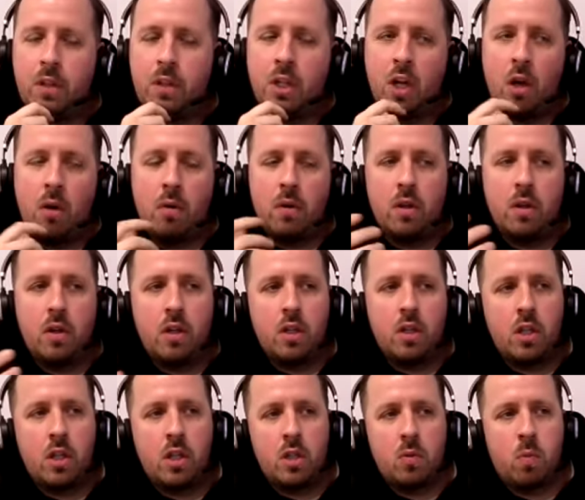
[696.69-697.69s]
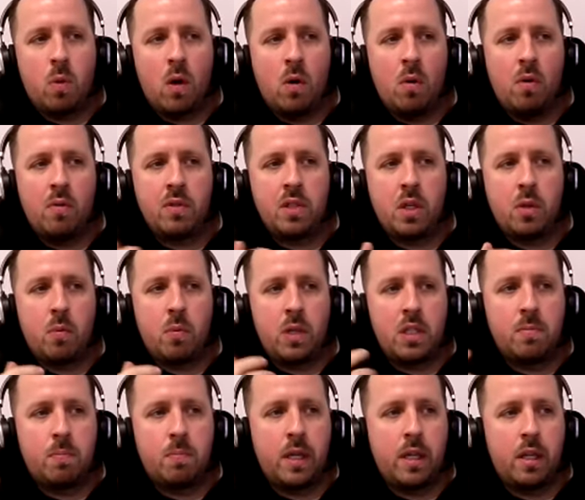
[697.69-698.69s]
You know, as well, obviously we
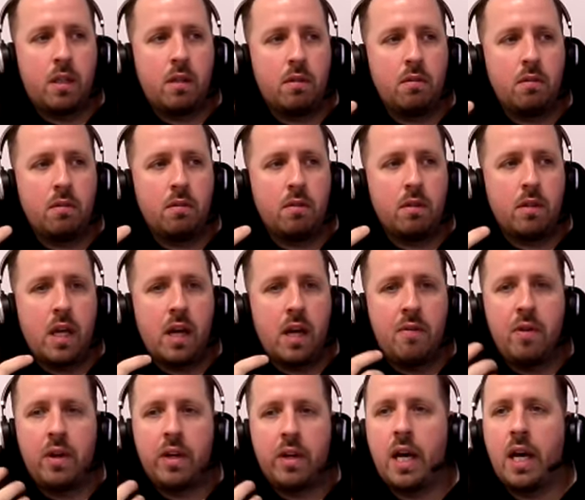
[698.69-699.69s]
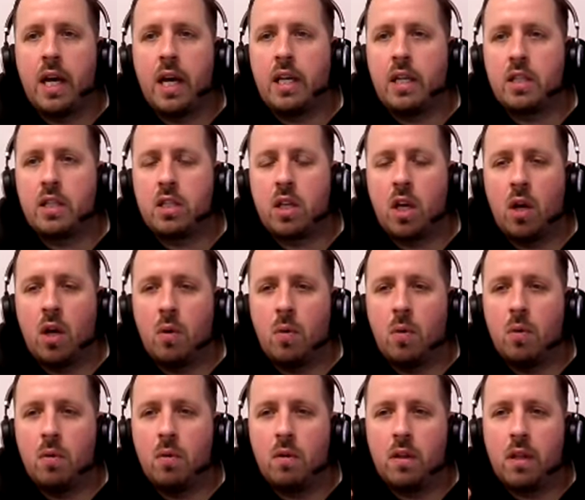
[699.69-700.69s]
speak every day, so
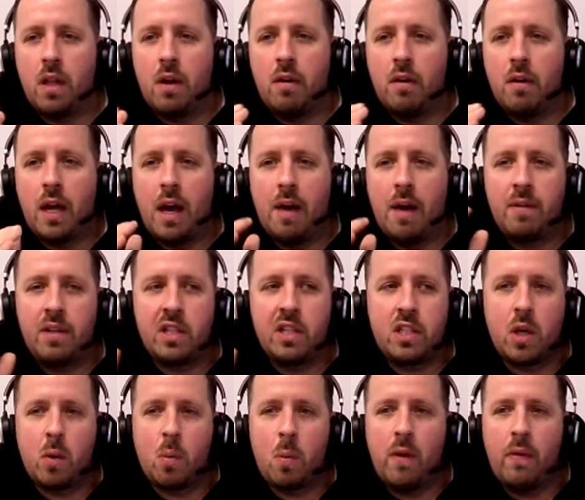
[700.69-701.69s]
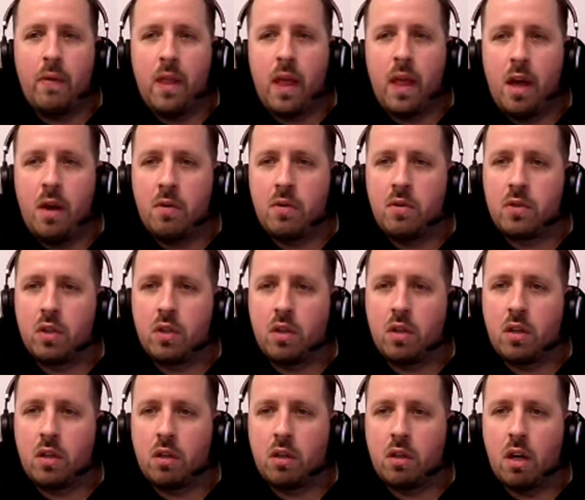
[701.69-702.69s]
there having someone there is
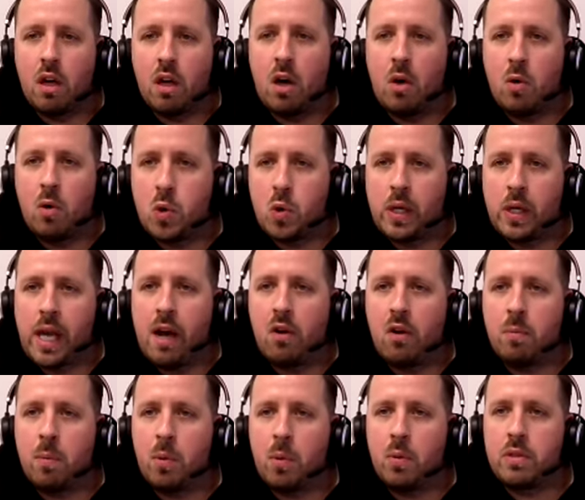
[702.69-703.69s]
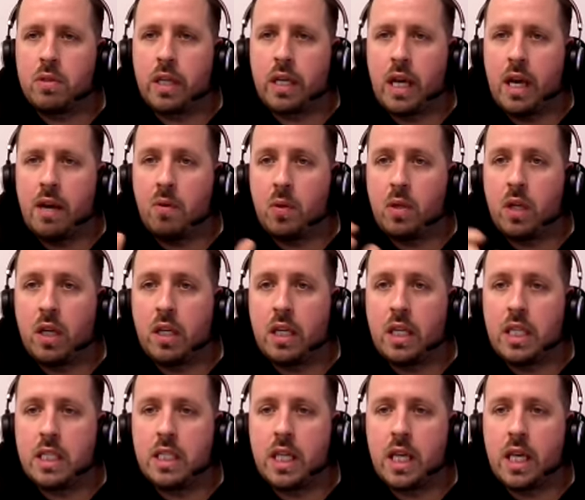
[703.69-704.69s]
going to kind of hold you accountable and say, have you
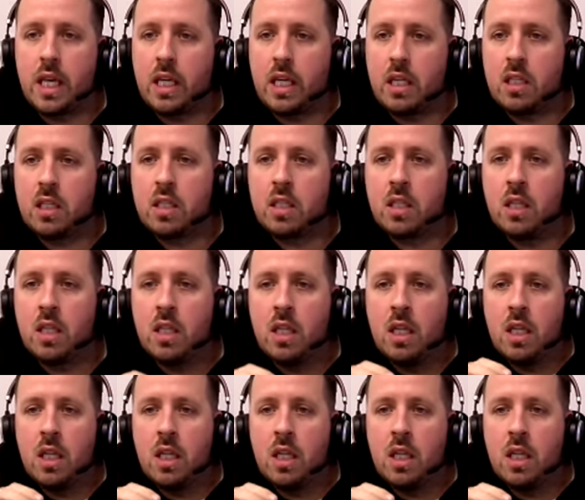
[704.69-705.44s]
done these things?